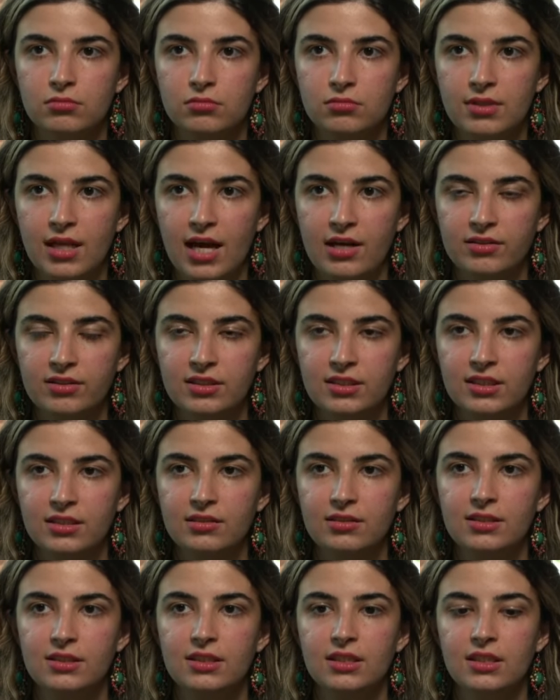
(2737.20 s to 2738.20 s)
Now,
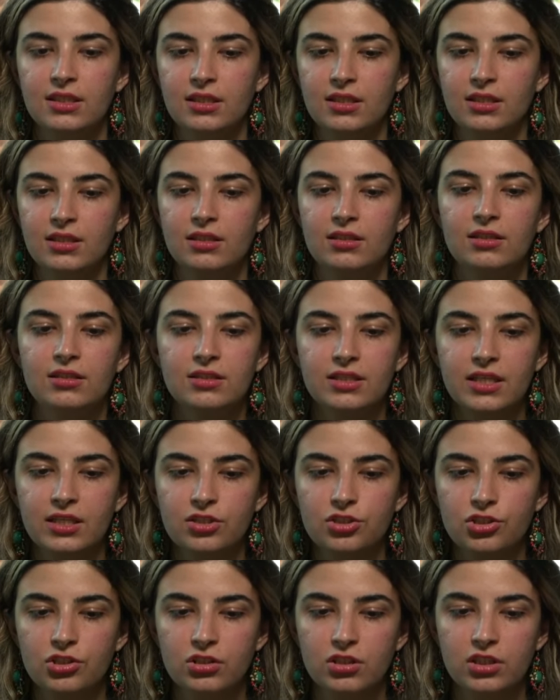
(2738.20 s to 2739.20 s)
since the, the
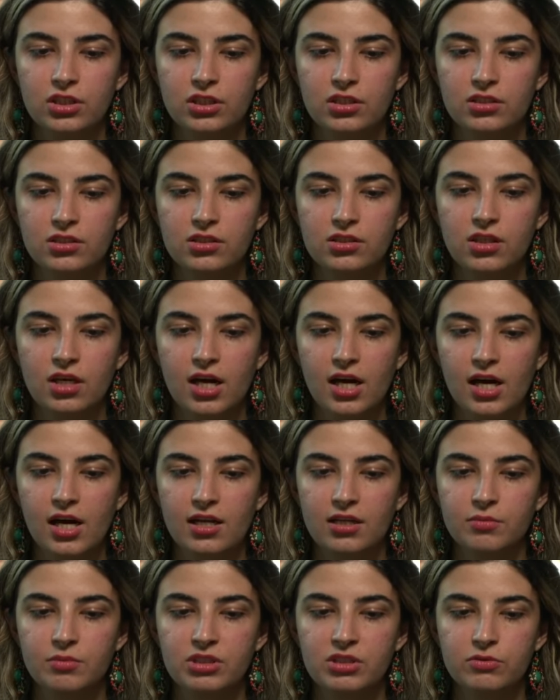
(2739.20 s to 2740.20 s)
tension here is
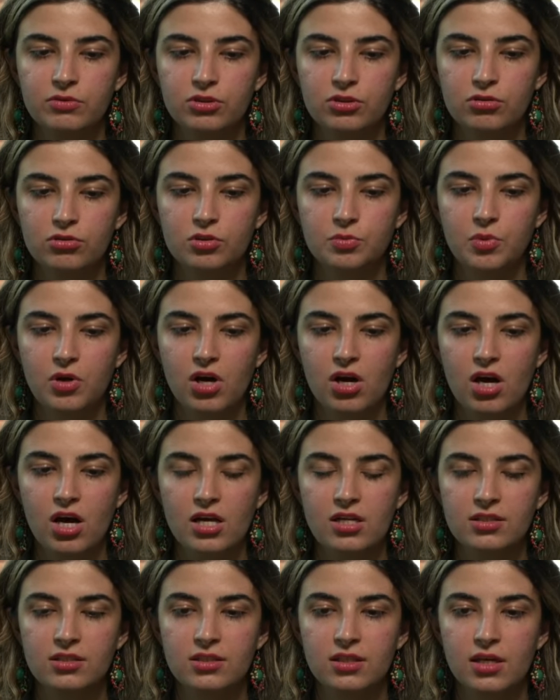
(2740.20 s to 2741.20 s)
gone between those
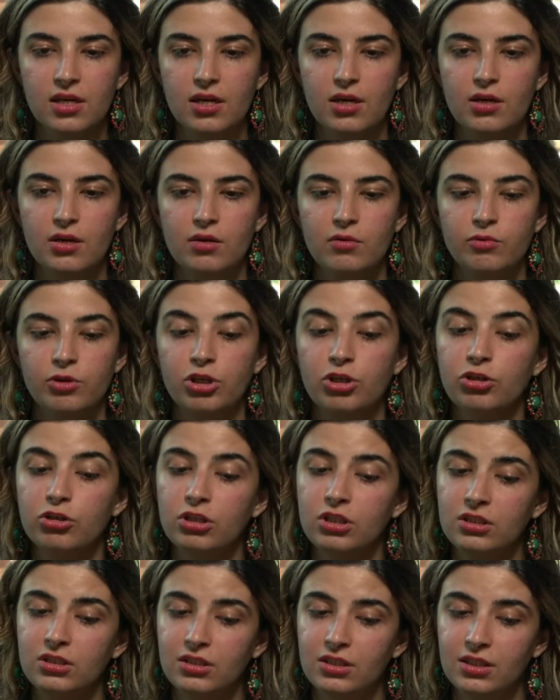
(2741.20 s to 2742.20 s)
pawns, we
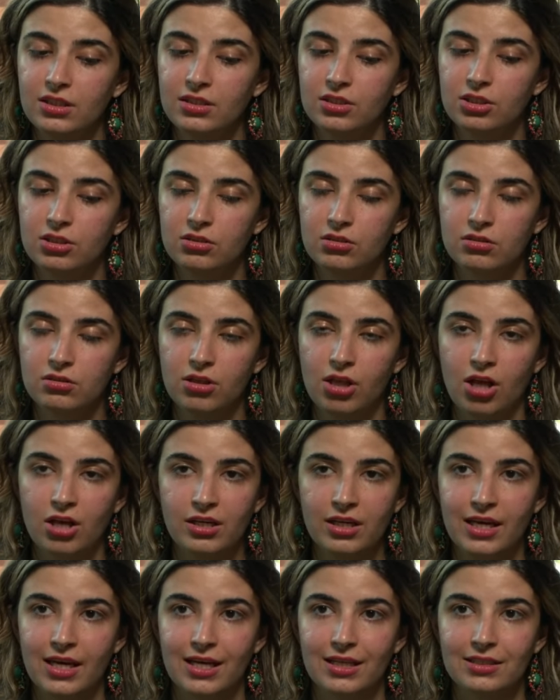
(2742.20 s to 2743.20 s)
could consider long
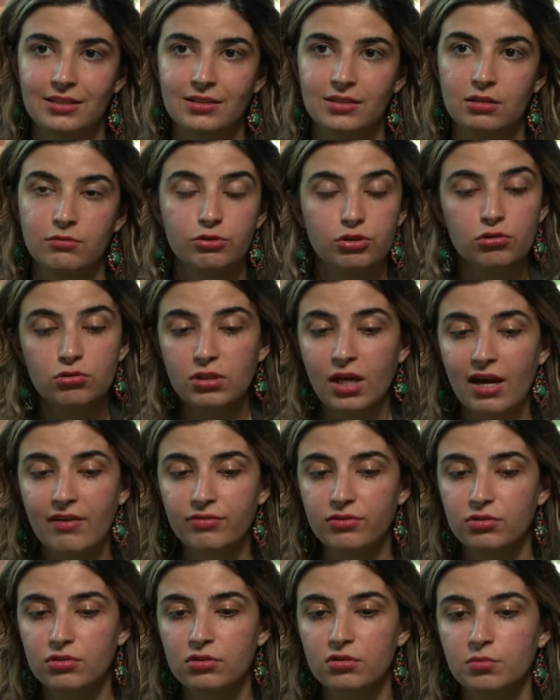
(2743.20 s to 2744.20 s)
castle. We don't have
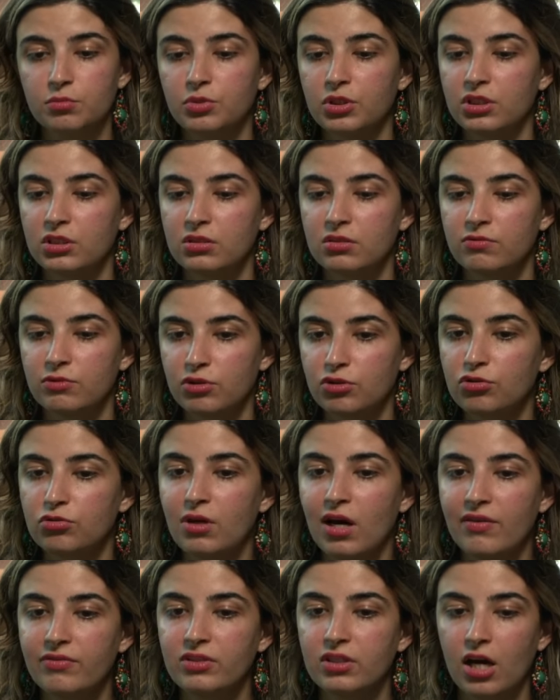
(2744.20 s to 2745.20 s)
to, but we do
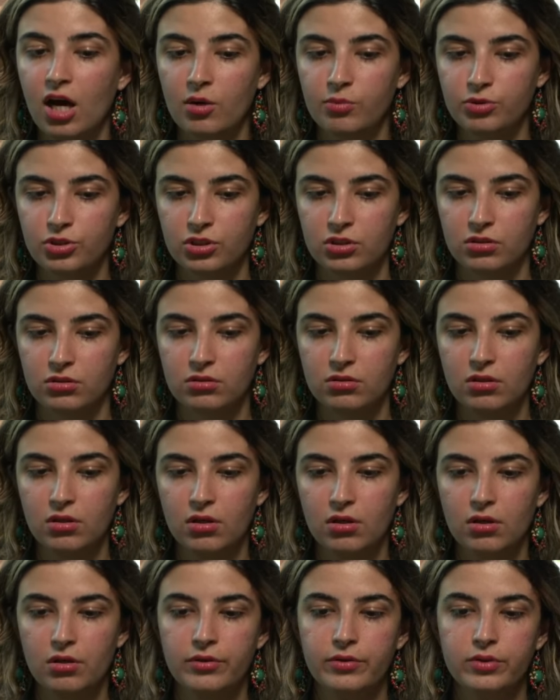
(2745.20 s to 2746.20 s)
have the option.
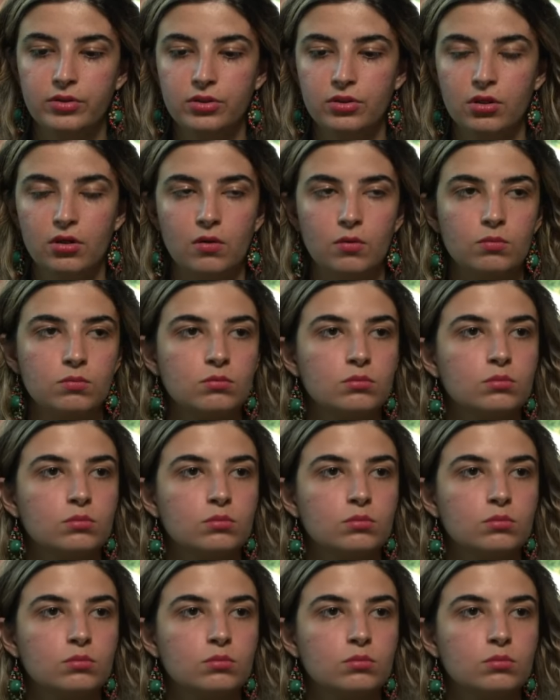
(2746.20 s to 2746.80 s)
So,